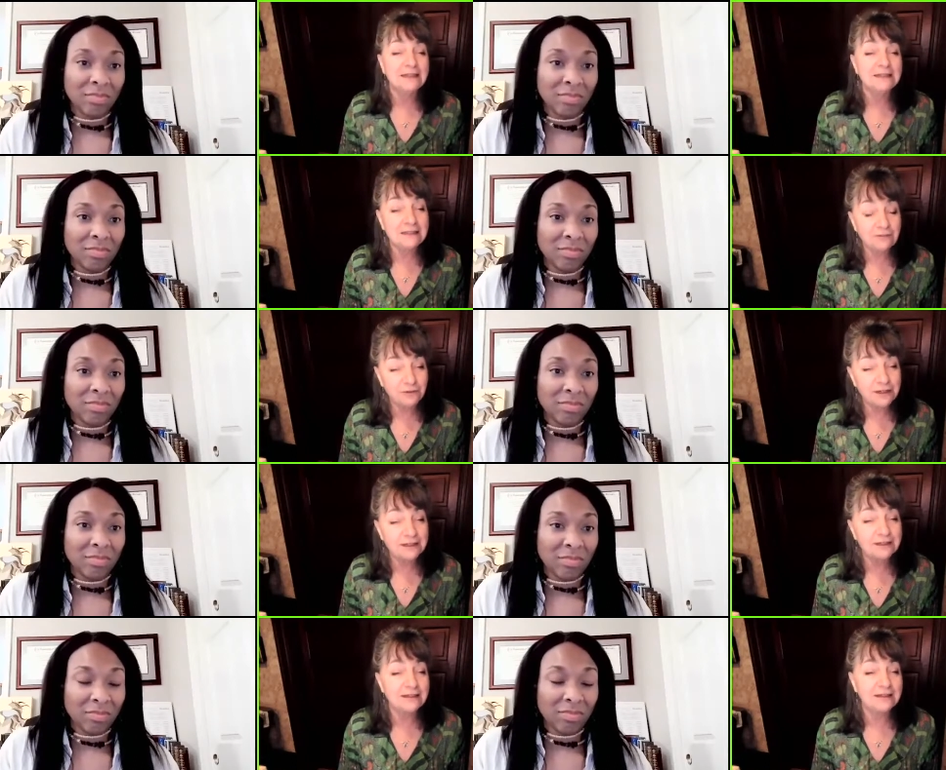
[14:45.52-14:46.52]

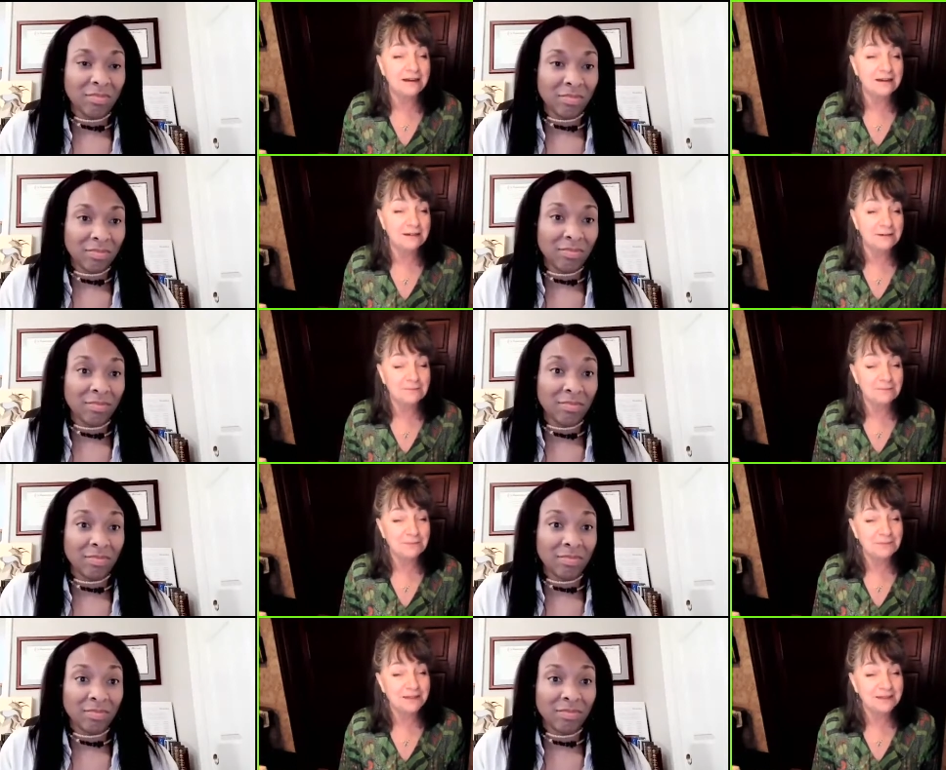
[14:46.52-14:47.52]
Speaker 1: different
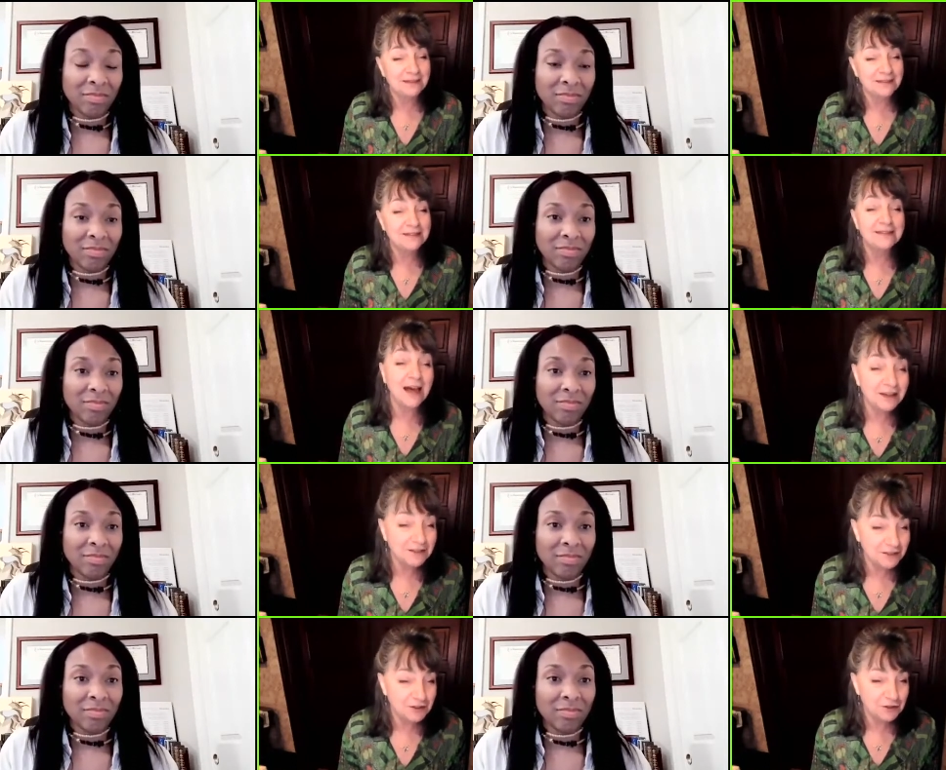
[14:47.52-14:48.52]
side of
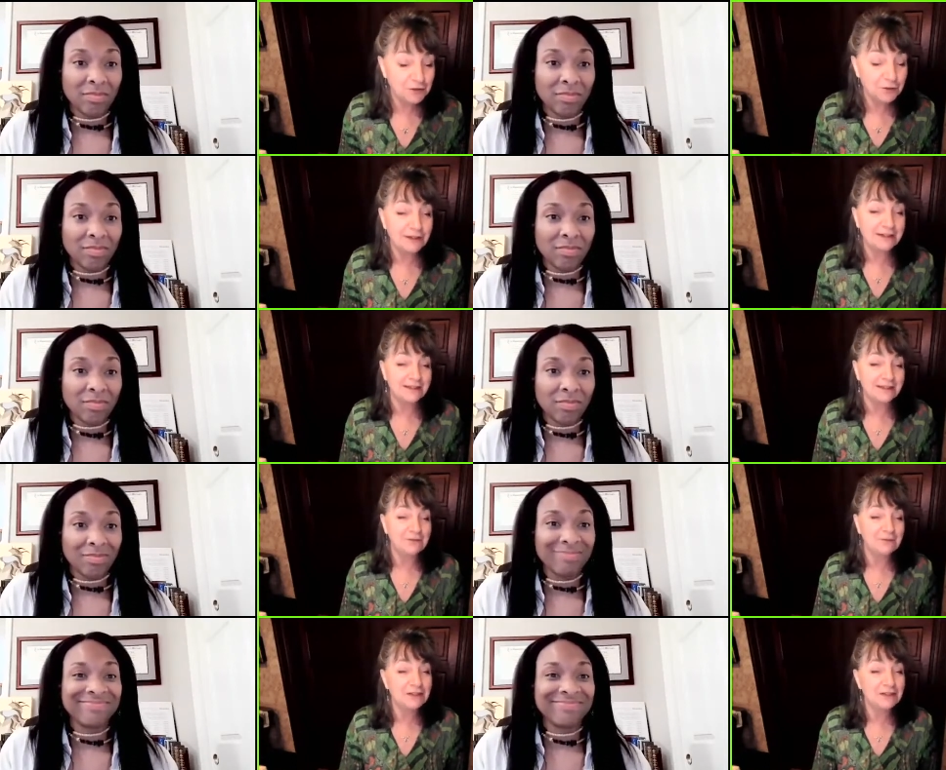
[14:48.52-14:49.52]
the story. And you
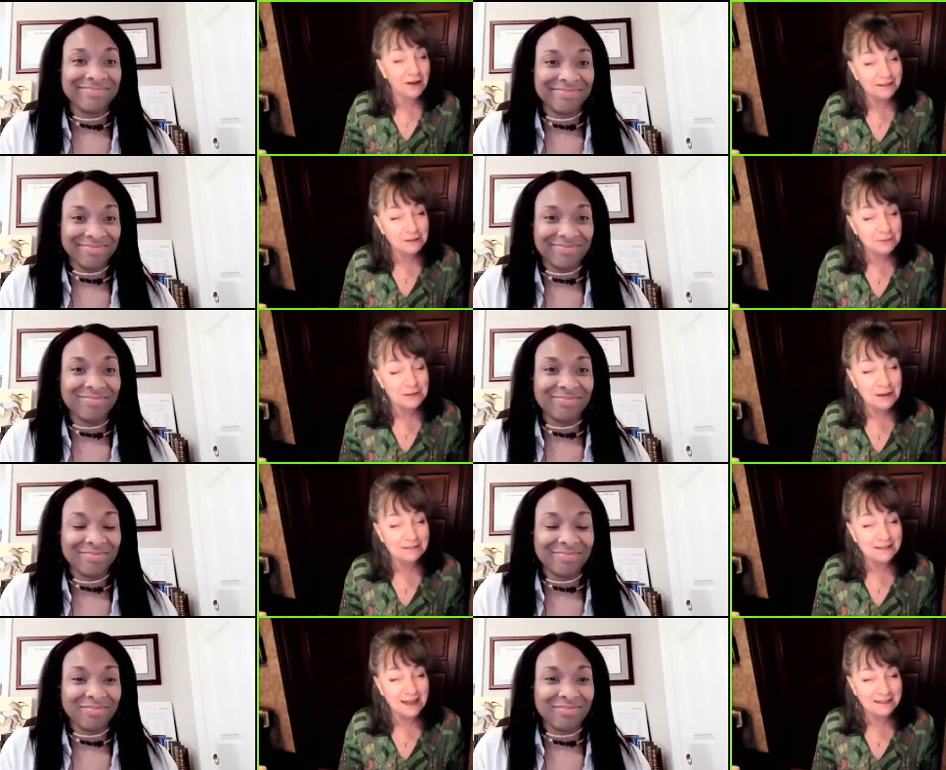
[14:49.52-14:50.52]
want to talk a little bit
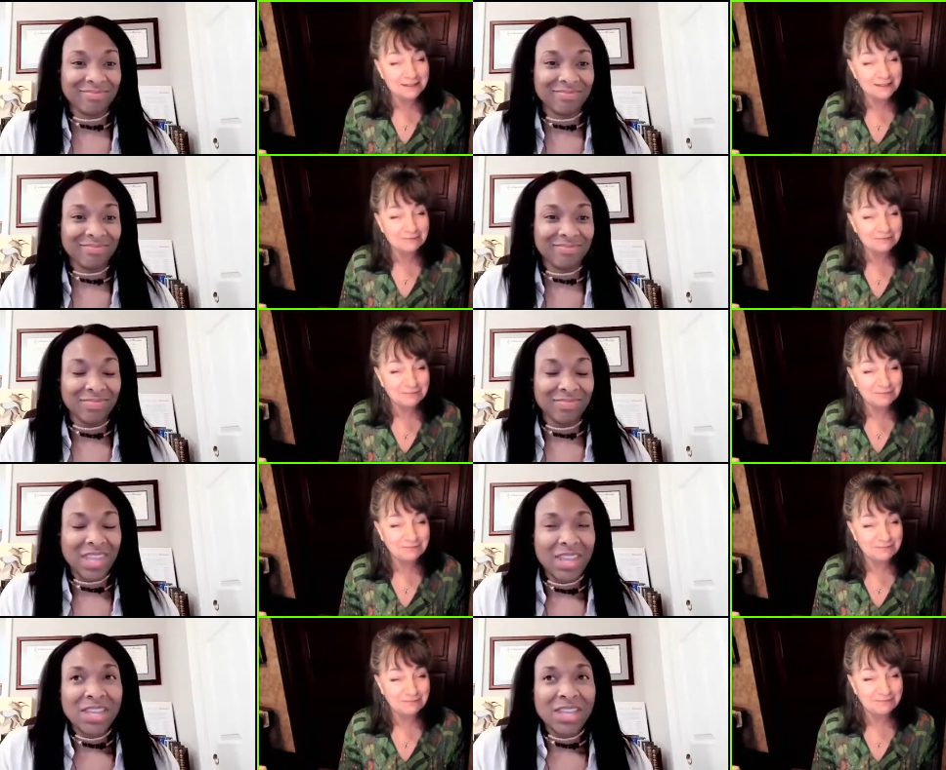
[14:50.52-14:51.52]
about that?
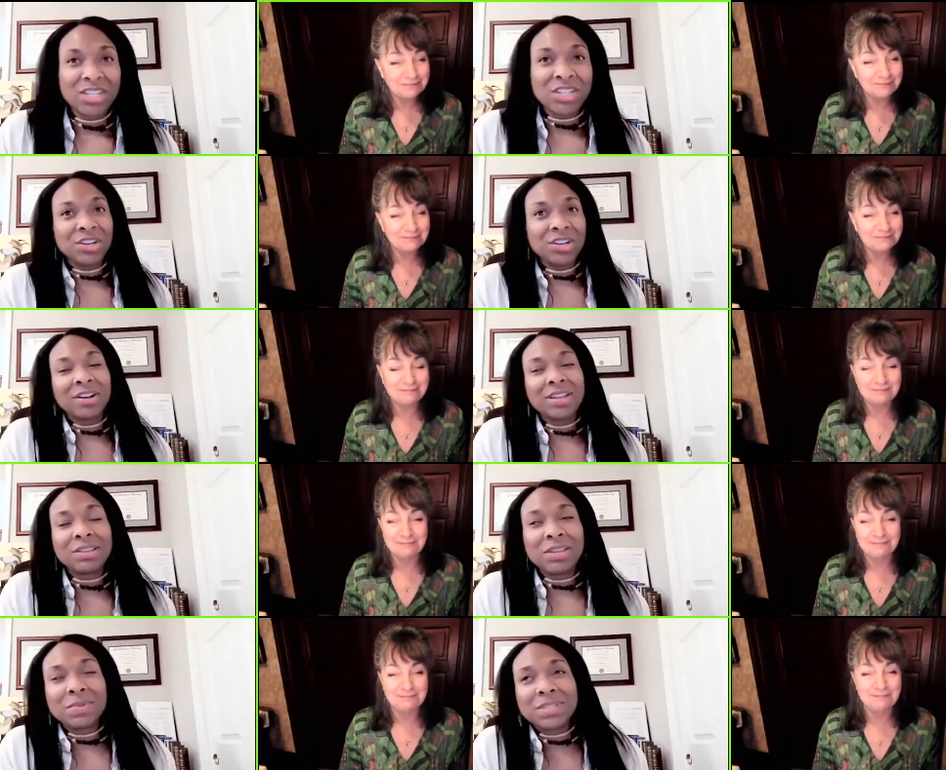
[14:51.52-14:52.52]
Speaker 2: Sure.
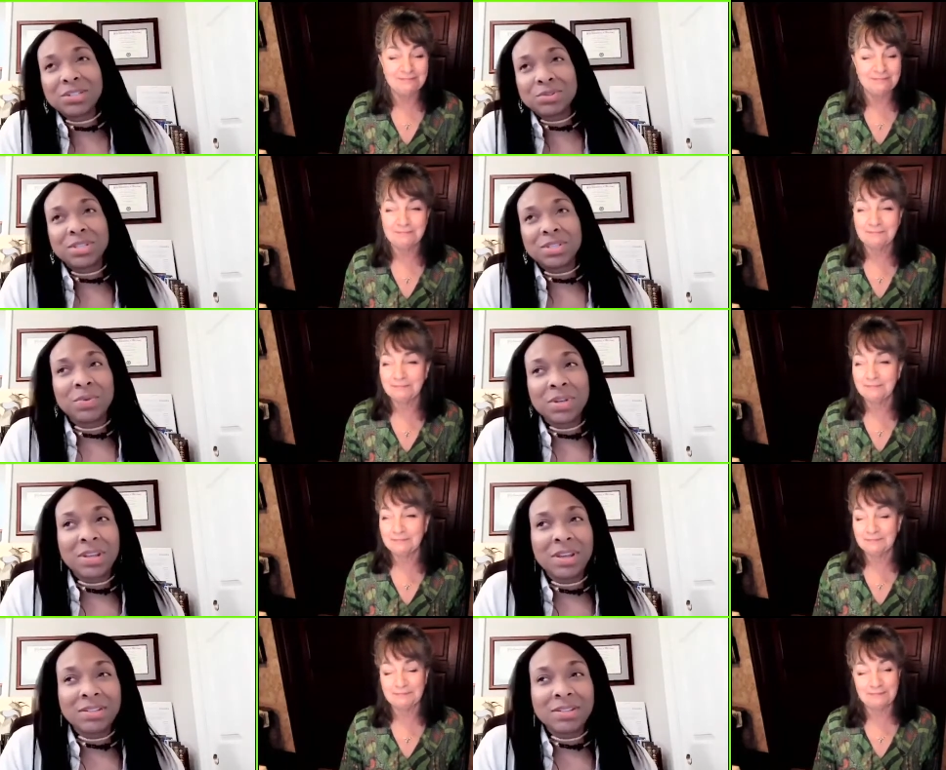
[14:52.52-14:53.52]
It was interesting when
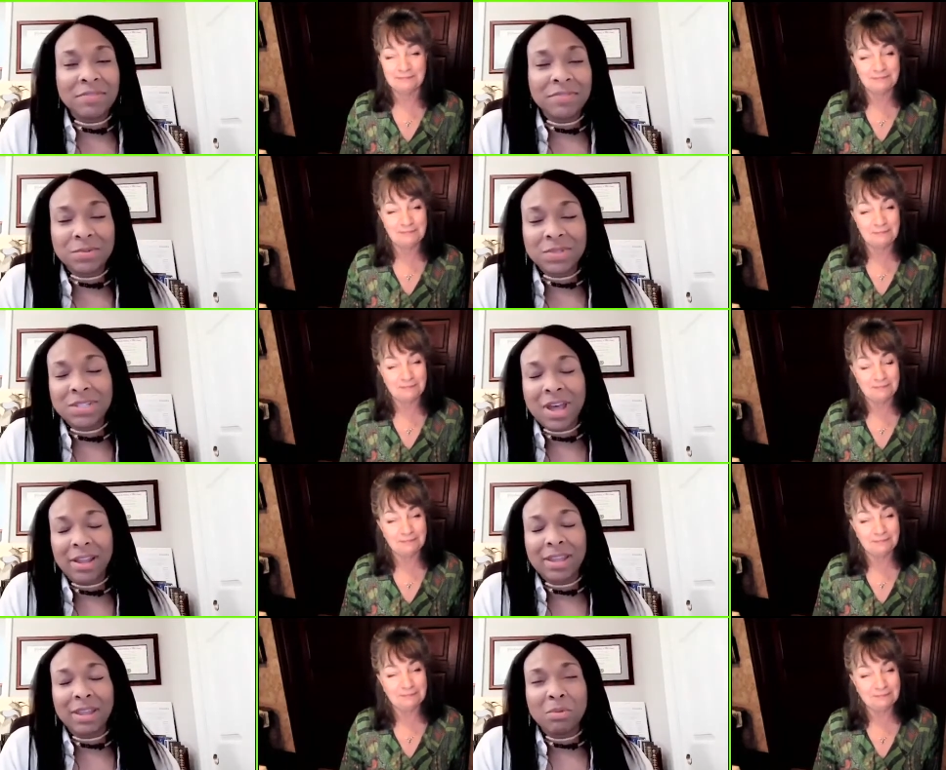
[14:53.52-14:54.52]
Adolphus was
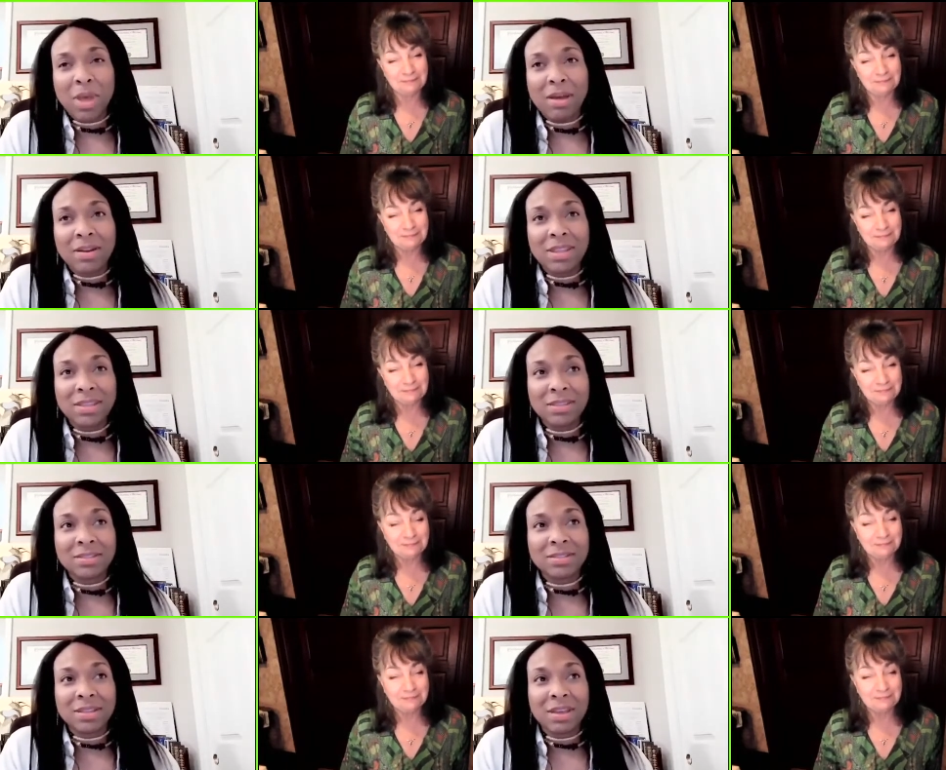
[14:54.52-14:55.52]
talking about
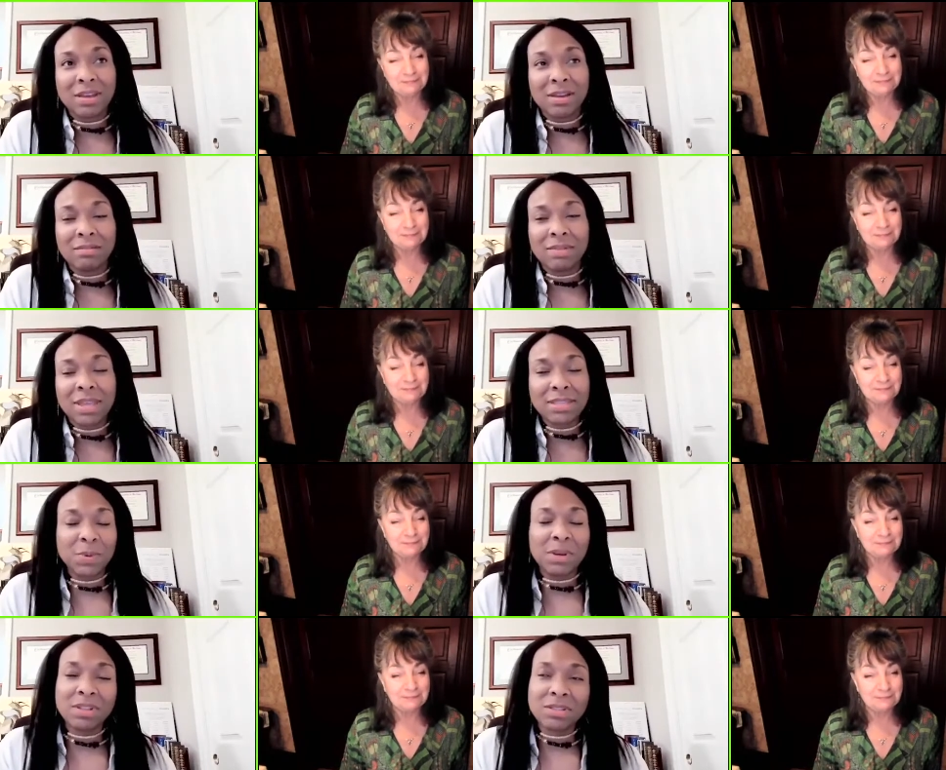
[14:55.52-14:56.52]
his
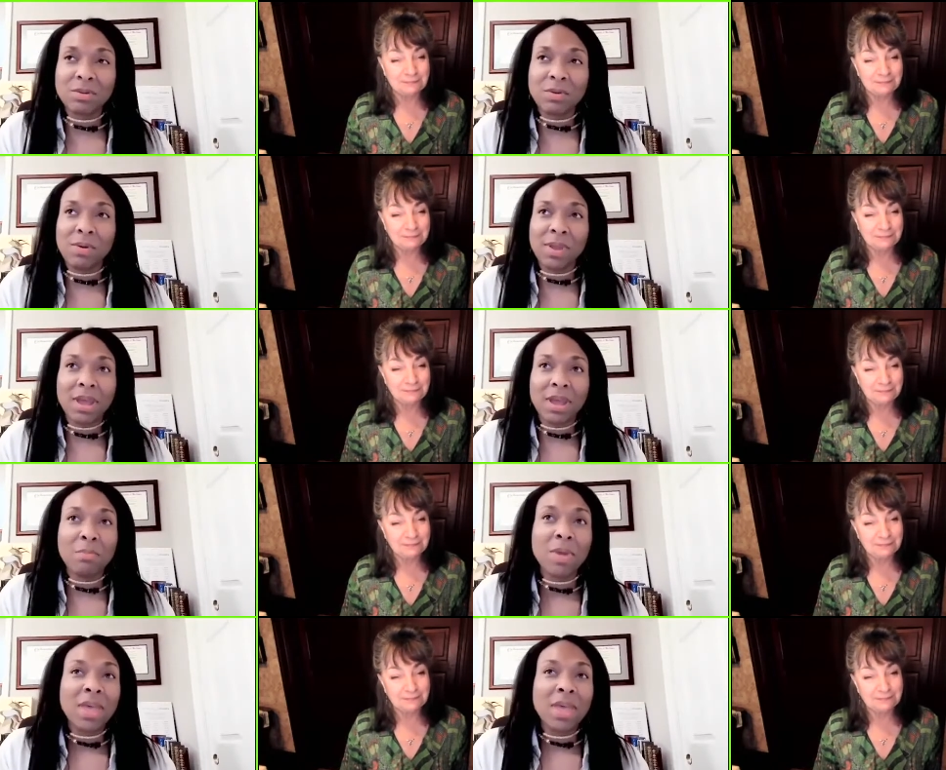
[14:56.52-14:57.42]
experience growing up,